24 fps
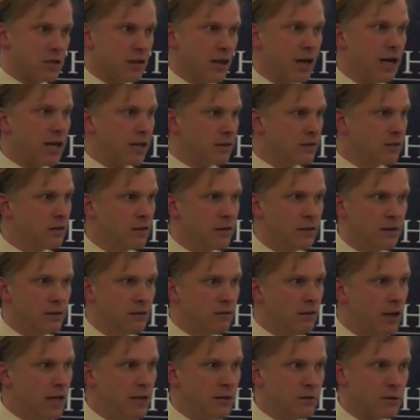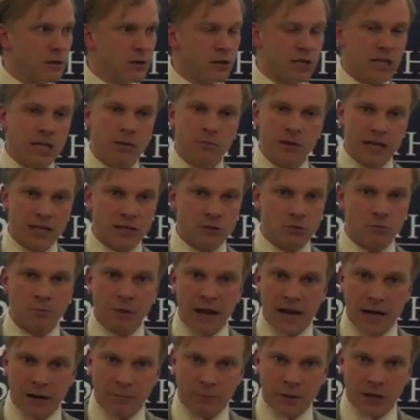liked. You keep lending to a
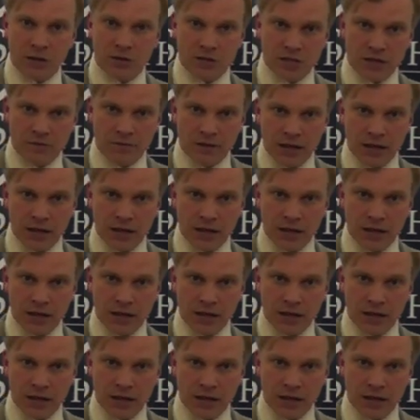bank because of